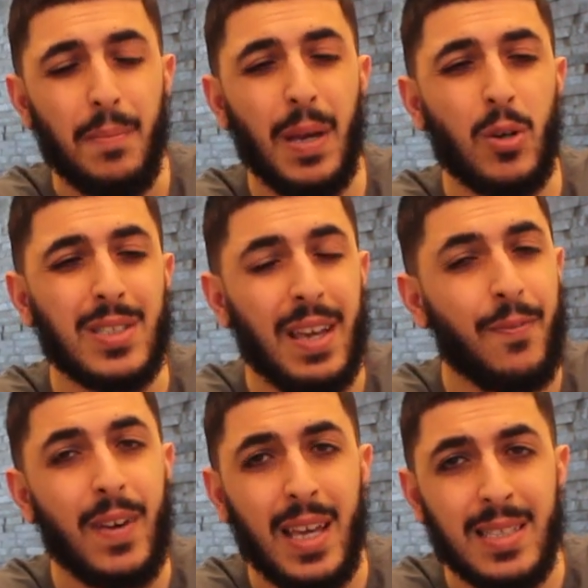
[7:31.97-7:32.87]
Because
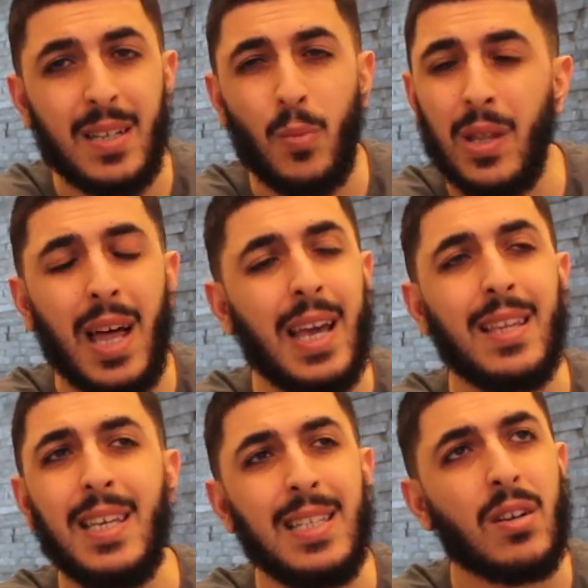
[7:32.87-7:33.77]
if it isn't, wallahi,
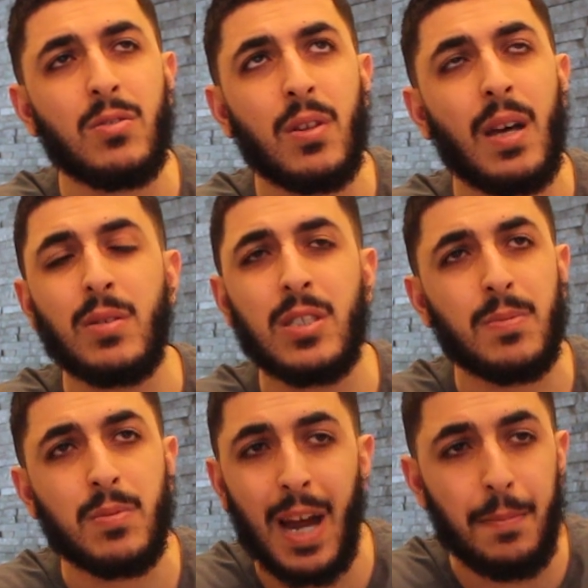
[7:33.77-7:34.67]
these 100,000
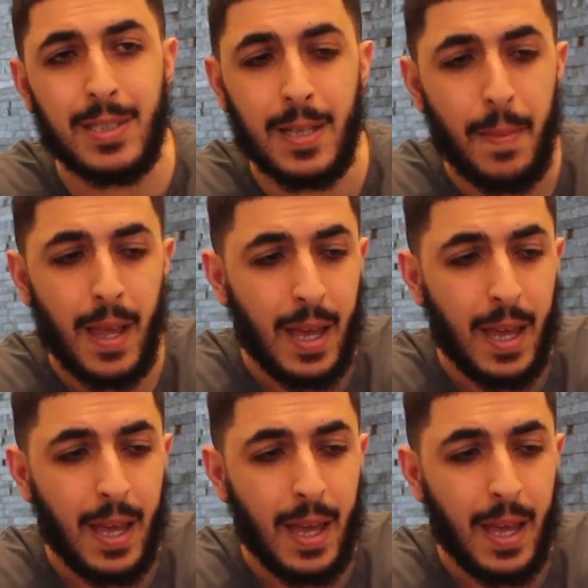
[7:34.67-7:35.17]
subscribers,